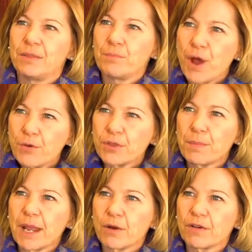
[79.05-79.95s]
both the
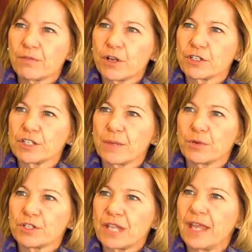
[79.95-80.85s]
power of large
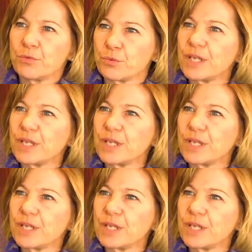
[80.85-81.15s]
numbers and